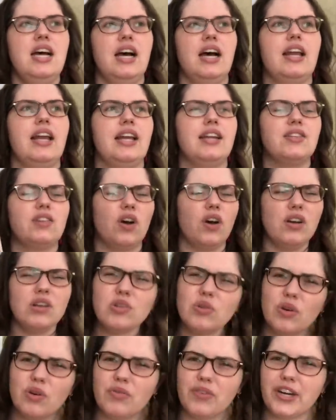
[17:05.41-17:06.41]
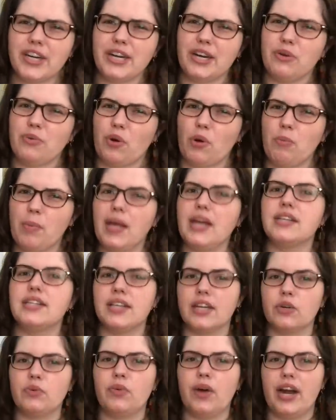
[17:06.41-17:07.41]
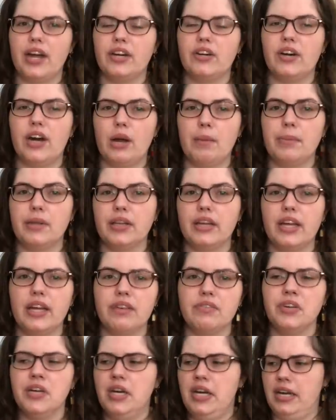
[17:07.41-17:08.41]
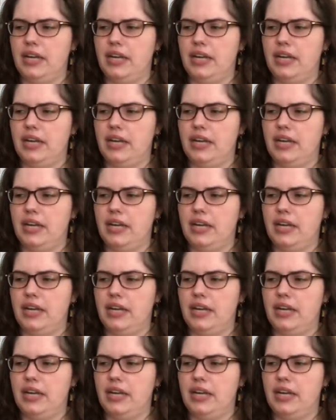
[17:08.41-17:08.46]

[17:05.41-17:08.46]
and he's also a very romantic writer, I believe,